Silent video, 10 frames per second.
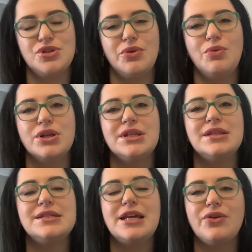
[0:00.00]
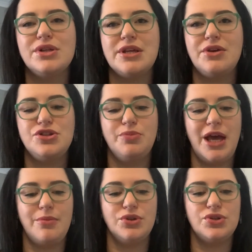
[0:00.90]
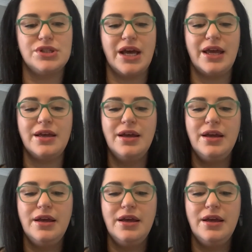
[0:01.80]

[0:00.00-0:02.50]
So we wanted the secretary to be able to say,